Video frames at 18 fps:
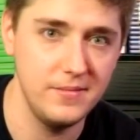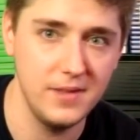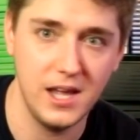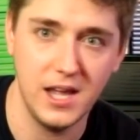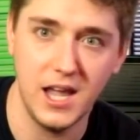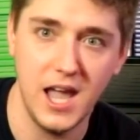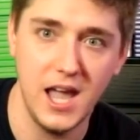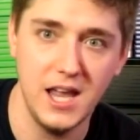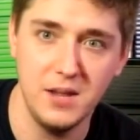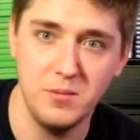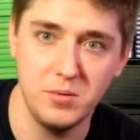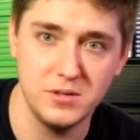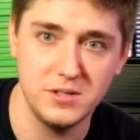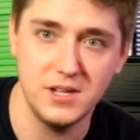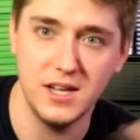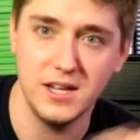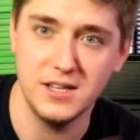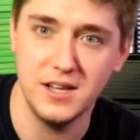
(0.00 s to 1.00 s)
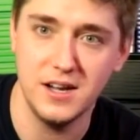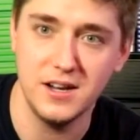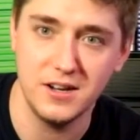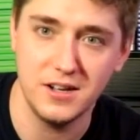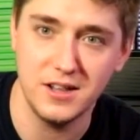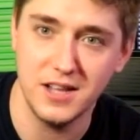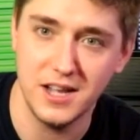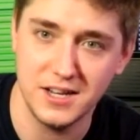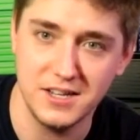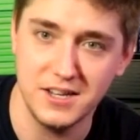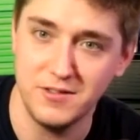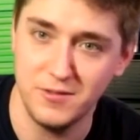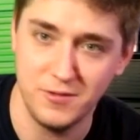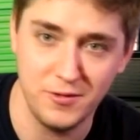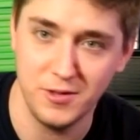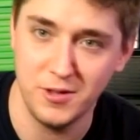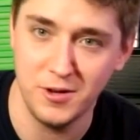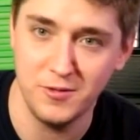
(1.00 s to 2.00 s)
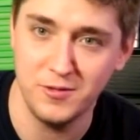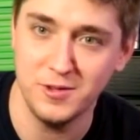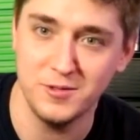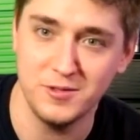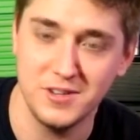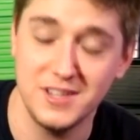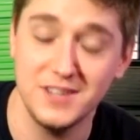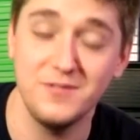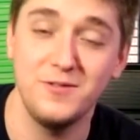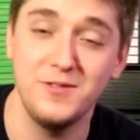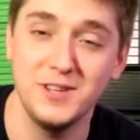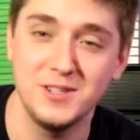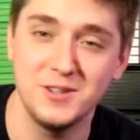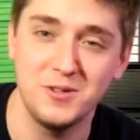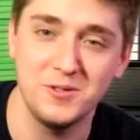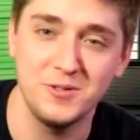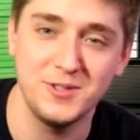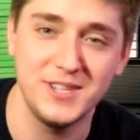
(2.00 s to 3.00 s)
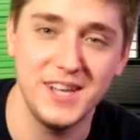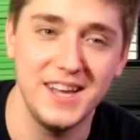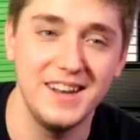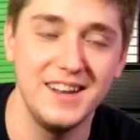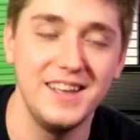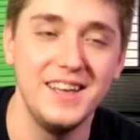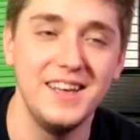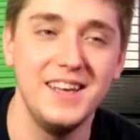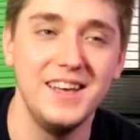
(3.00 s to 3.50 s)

like 80% done collecting for the full physical set.